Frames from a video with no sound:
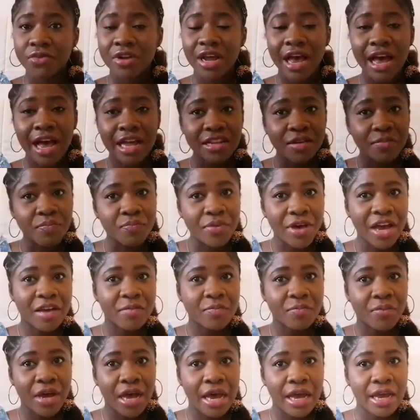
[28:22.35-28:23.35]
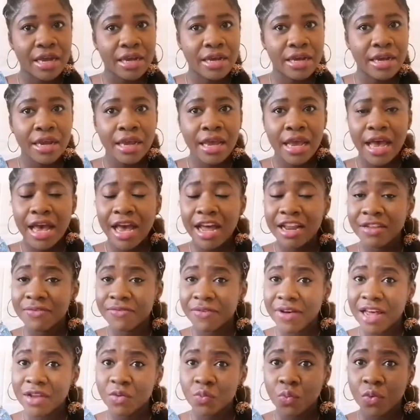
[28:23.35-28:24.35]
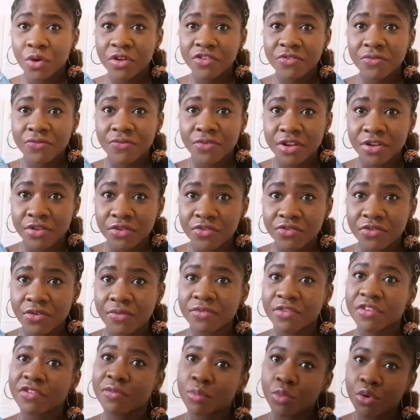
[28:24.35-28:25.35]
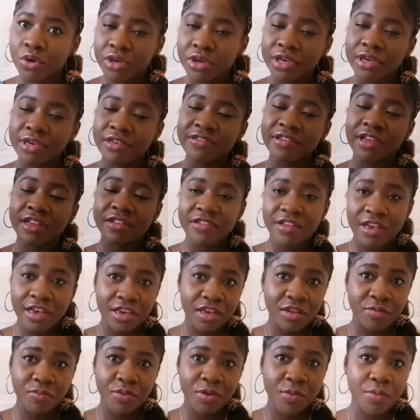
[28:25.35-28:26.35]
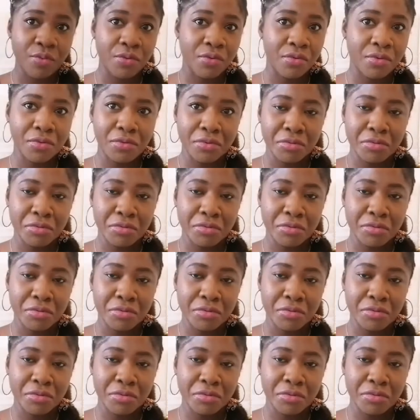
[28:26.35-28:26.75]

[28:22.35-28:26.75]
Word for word: I had a backpack, and if I had watched videos of these monkeys attacking people,